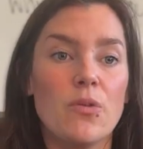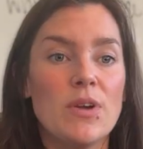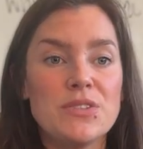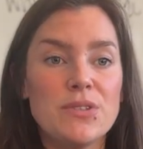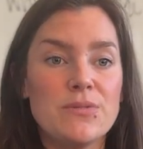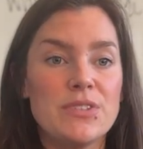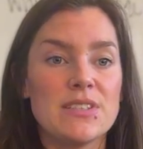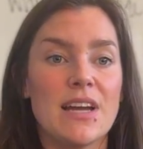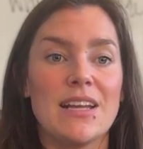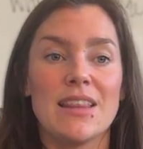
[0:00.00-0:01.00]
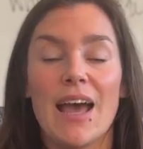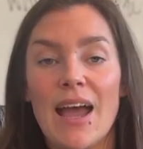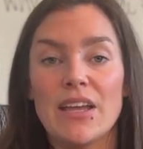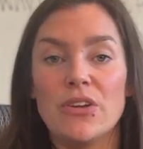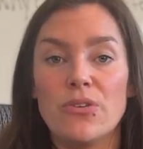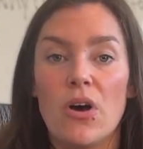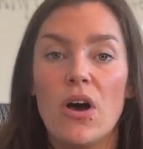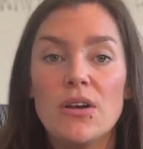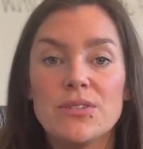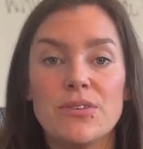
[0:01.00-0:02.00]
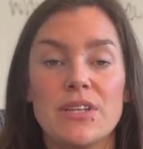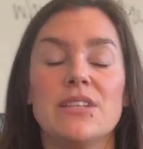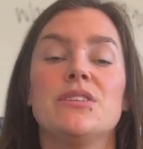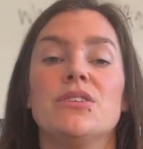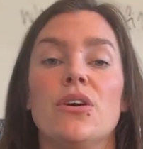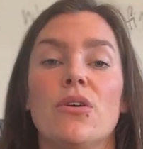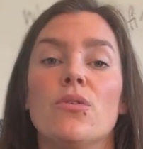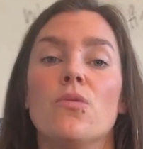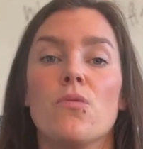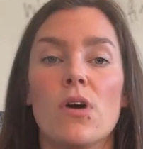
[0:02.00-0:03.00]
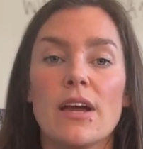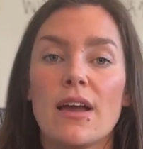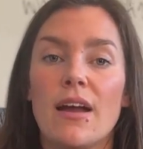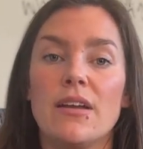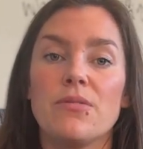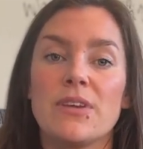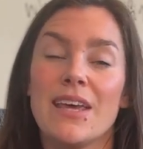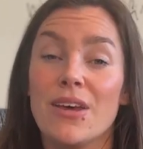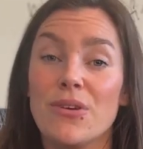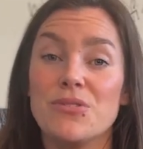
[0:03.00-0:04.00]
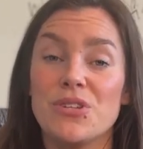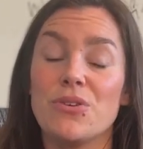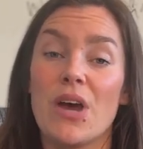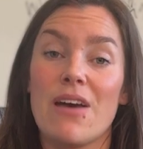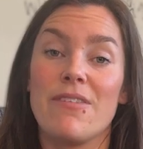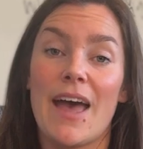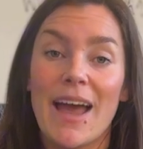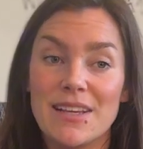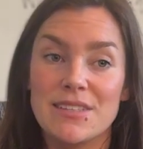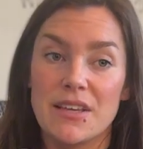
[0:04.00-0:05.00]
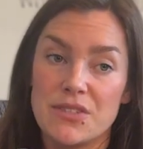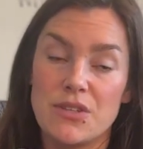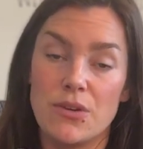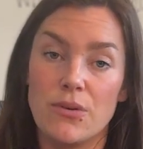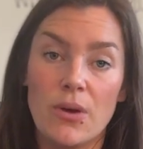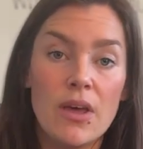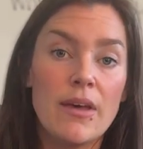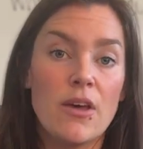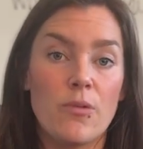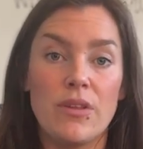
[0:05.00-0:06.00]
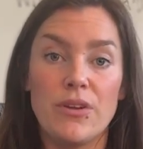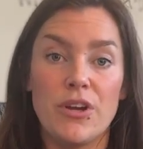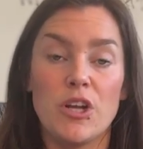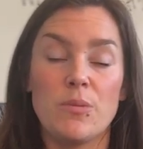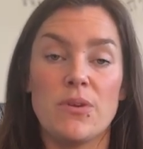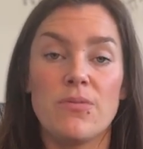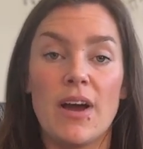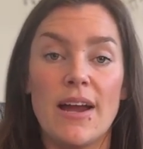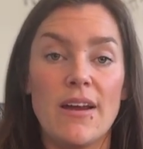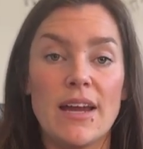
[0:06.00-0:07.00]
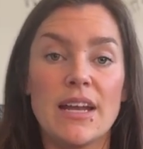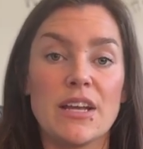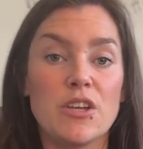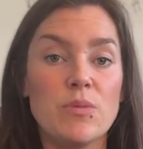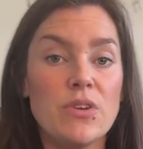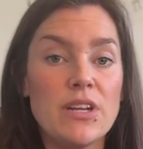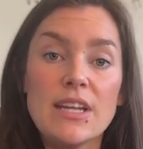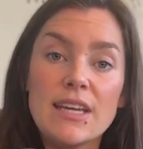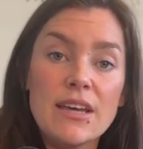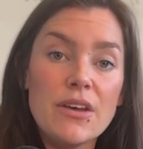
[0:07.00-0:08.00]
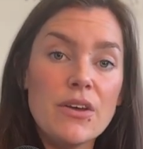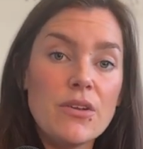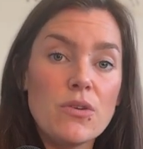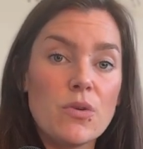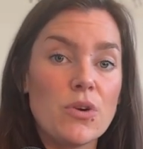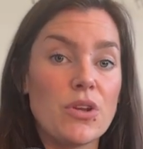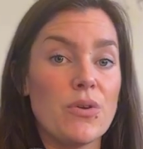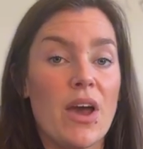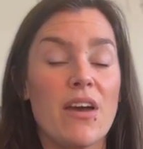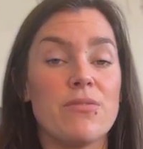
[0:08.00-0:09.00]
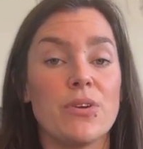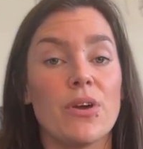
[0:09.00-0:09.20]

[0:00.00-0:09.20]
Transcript: Once you've decided that, you also need to know what kind of kiln do you have access to. Whether you're going to be firing in a community kiln or you have your